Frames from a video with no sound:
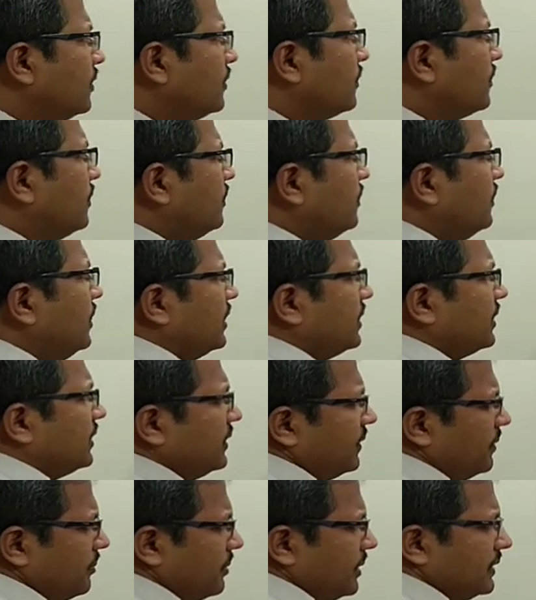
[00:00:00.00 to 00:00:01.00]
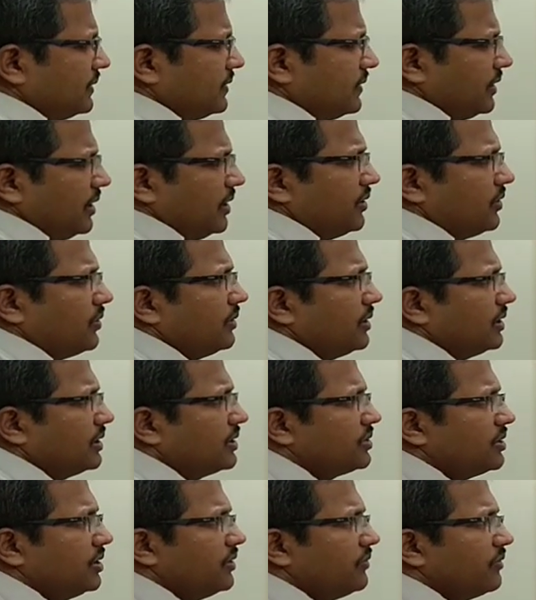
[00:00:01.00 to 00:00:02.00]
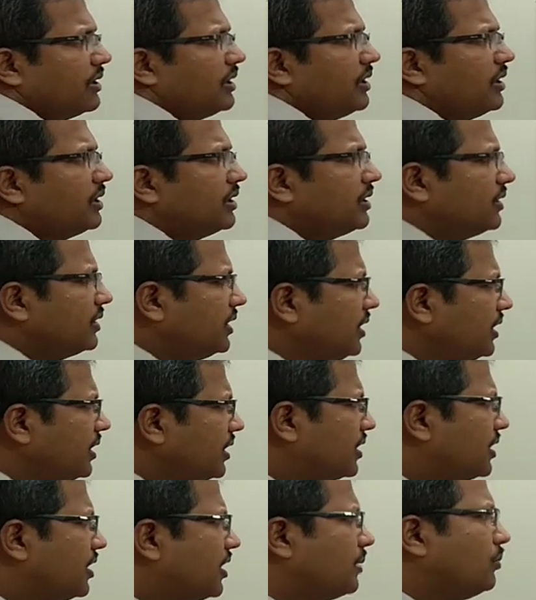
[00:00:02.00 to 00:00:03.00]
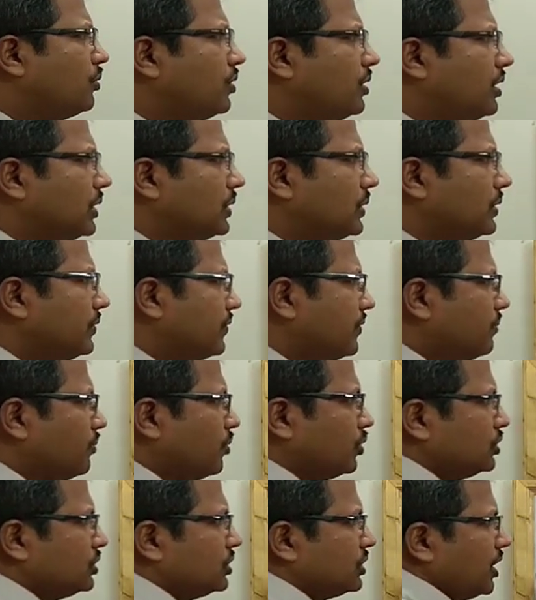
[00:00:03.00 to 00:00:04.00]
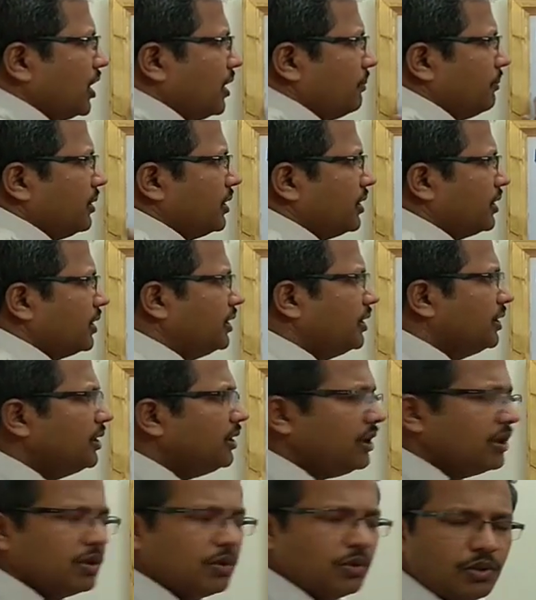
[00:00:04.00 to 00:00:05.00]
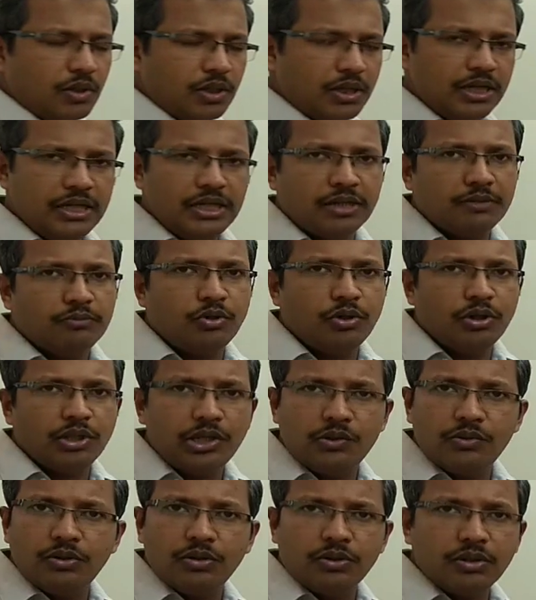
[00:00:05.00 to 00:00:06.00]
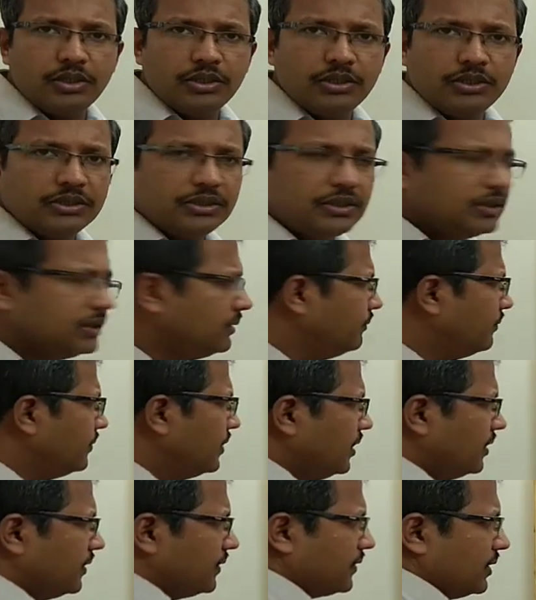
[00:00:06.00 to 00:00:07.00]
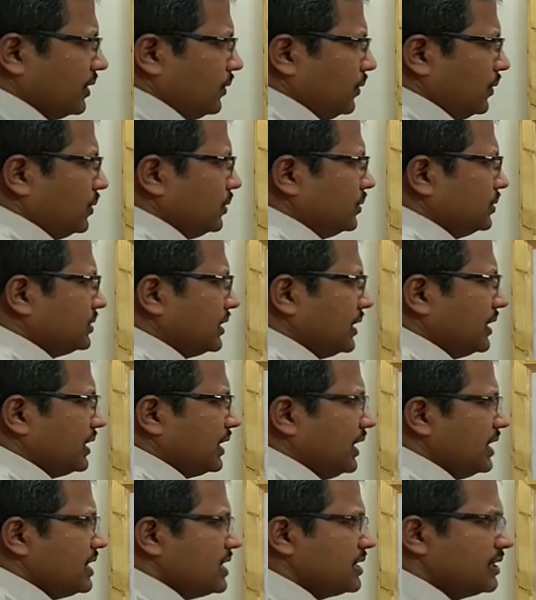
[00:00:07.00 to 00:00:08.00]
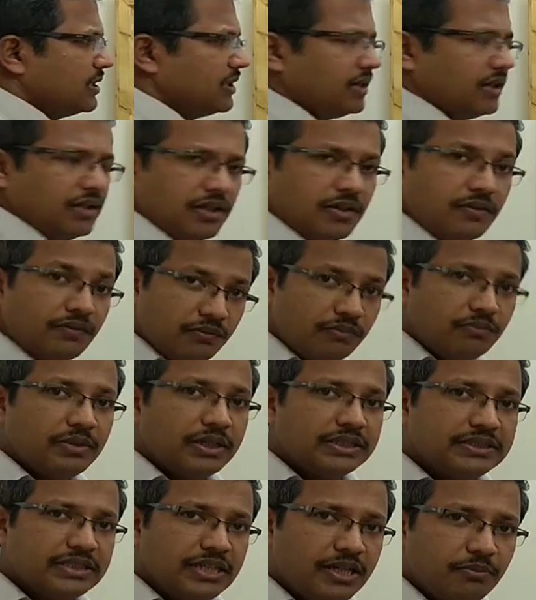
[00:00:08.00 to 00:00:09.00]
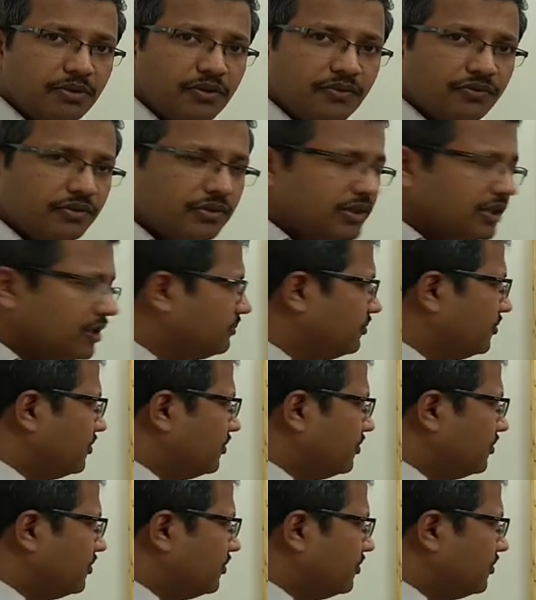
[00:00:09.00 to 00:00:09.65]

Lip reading: So there is a basic introduction regarding the carbohydrates. The most abundant organic molecule on earth, cellulose and chitin are example for that.